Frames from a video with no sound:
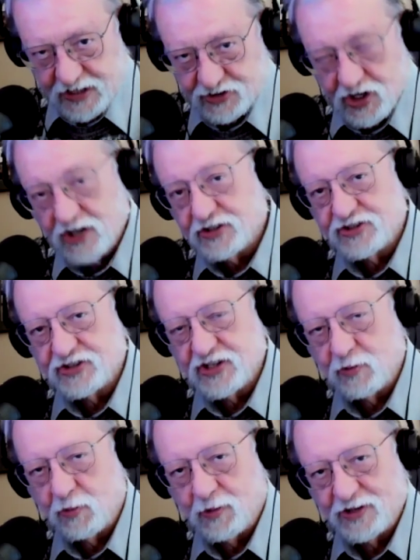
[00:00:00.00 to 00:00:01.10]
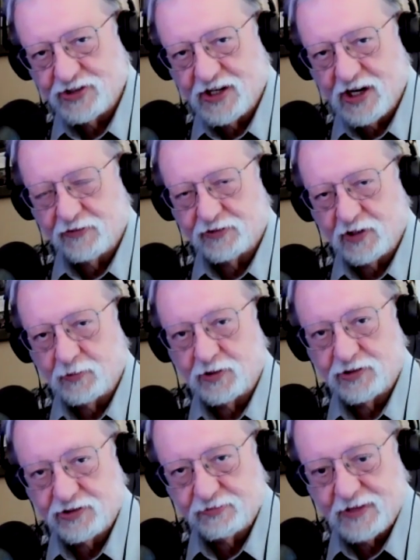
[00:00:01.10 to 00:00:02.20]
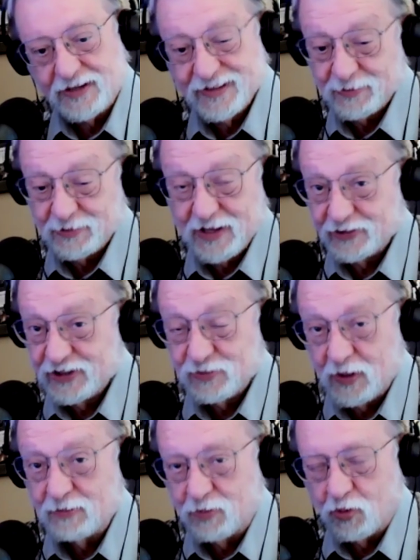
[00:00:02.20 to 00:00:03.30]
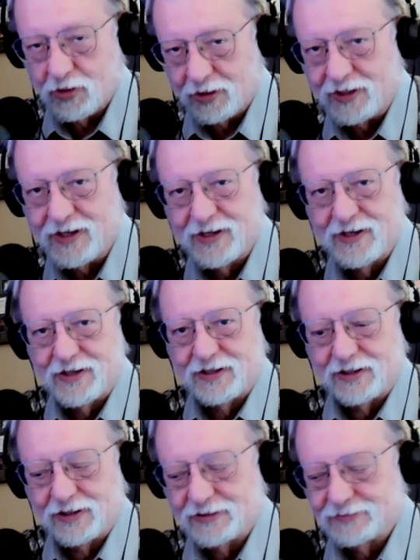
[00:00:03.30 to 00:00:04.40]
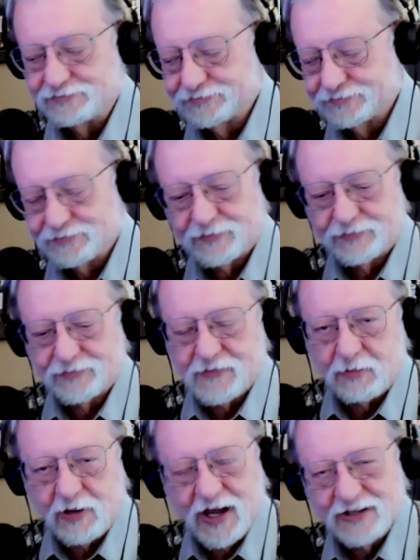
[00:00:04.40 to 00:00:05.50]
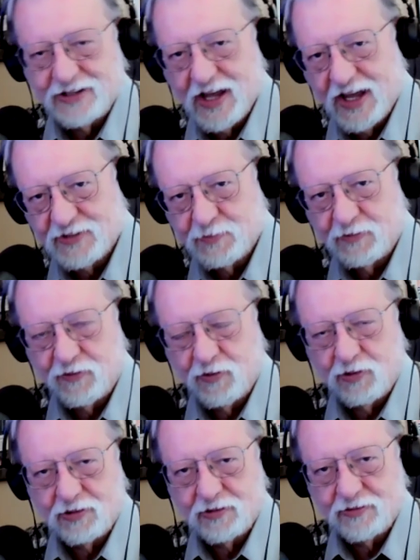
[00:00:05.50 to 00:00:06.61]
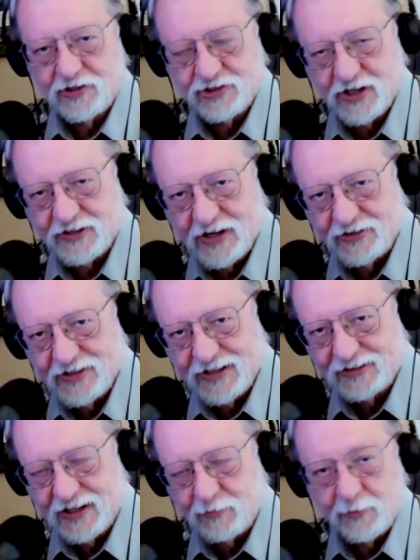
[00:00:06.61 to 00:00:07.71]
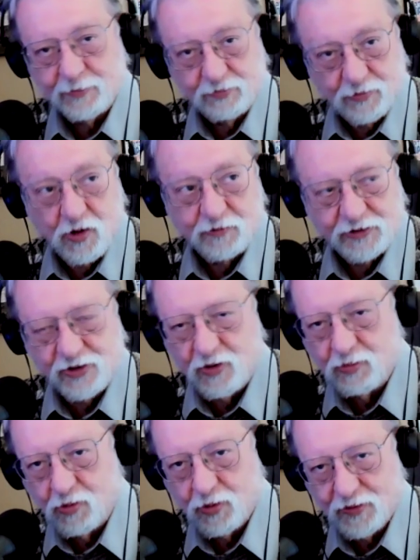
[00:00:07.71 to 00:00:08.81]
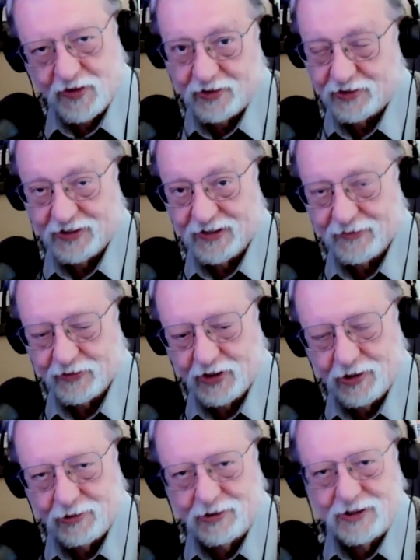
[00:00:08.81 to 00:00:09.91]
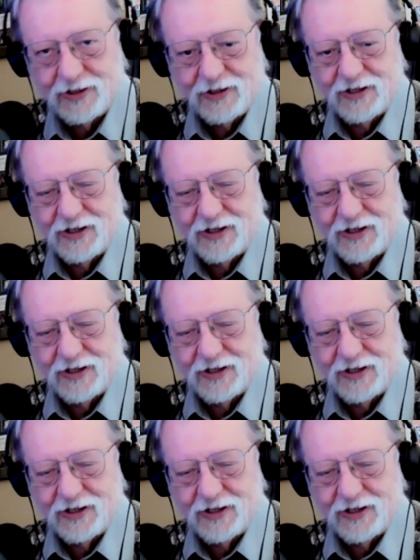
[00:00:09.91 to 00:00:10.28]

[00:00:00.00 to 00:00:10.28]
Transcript: As Duncan said, we'll watch it carefully. I think we'll have at least one more uh, podcast before the shutdown deadline. We'll hopefully know more then. You never know.